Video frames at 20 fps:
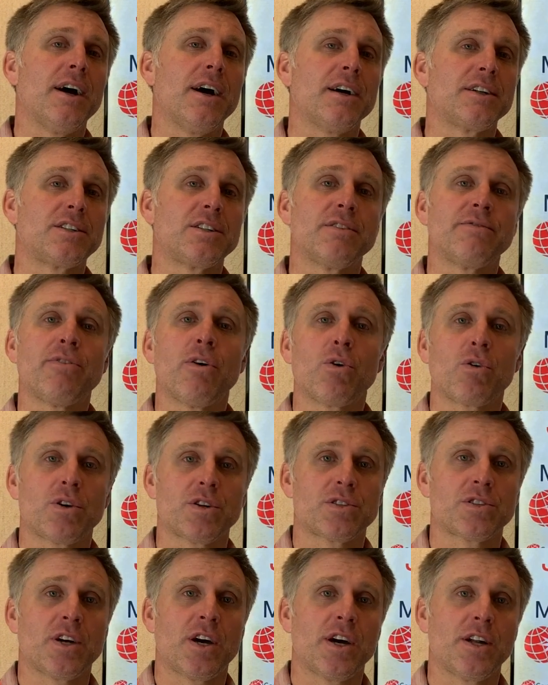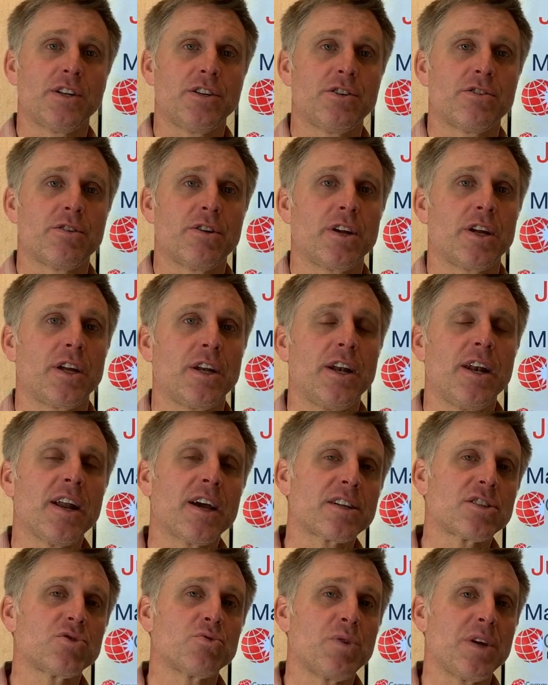to focus on during
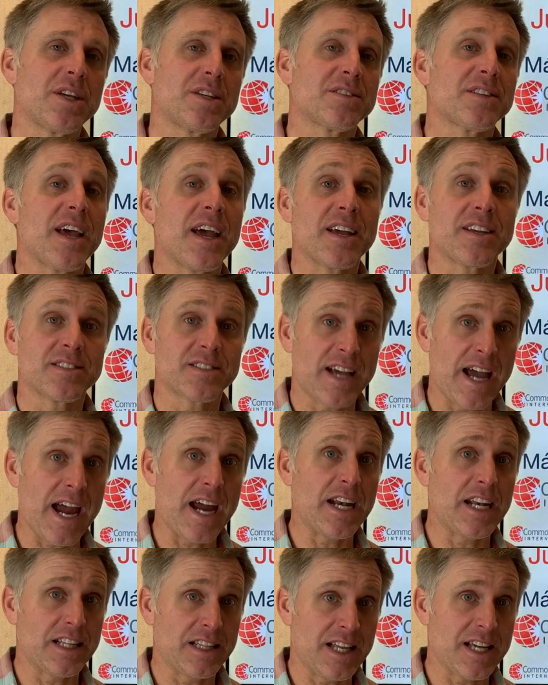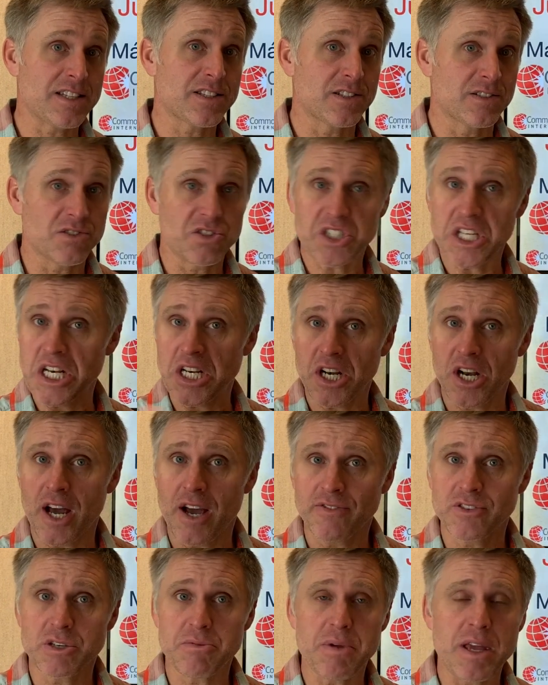next week's anxiety lesson? Send it
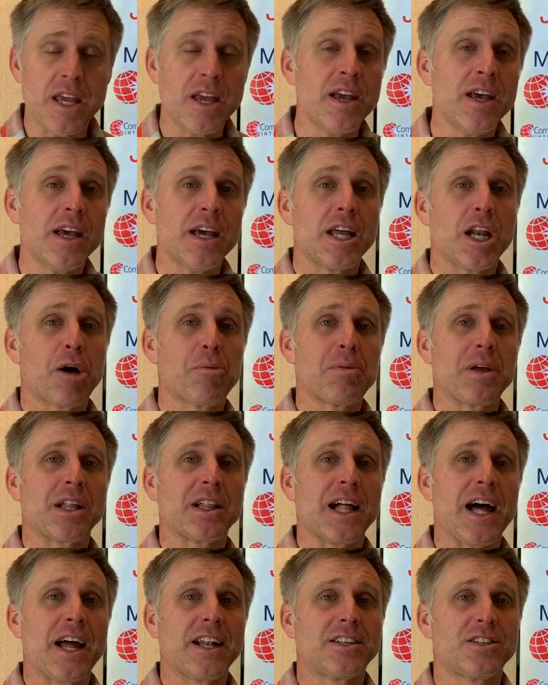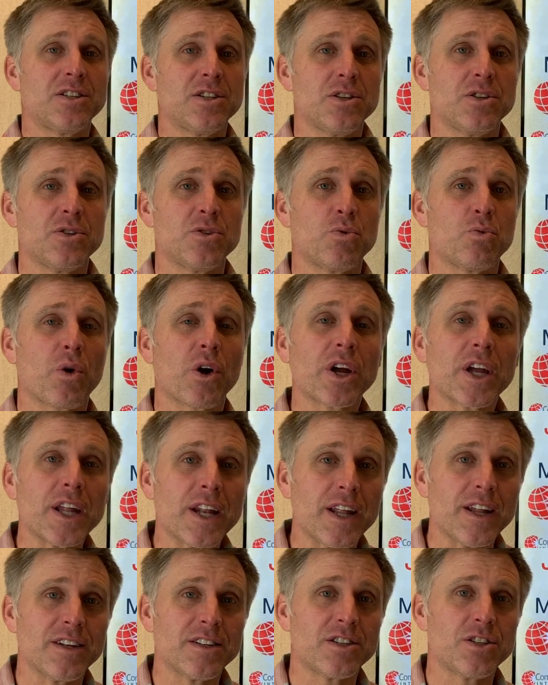off to me, and I'll be glad to work it
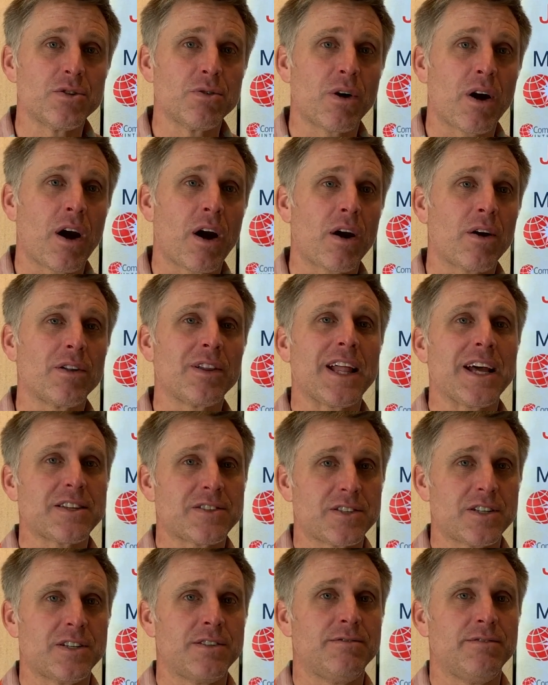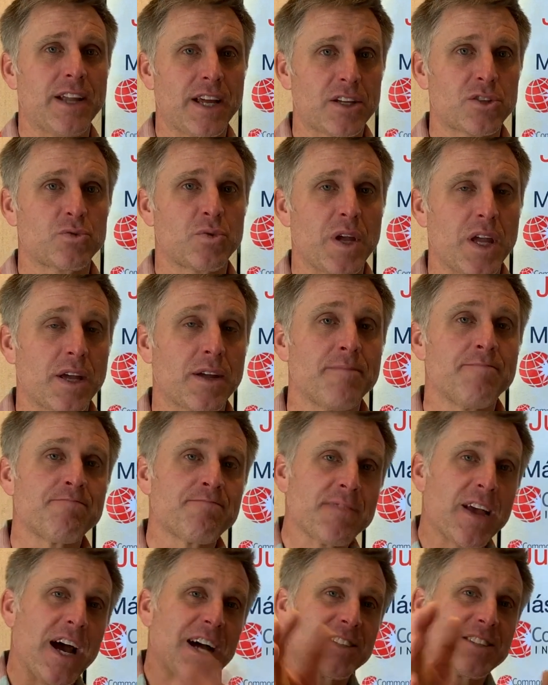into our lesson next week.
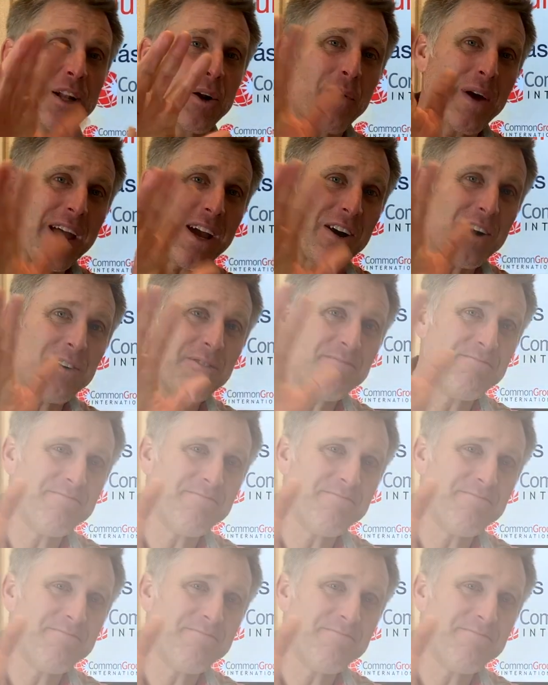Hasta luego!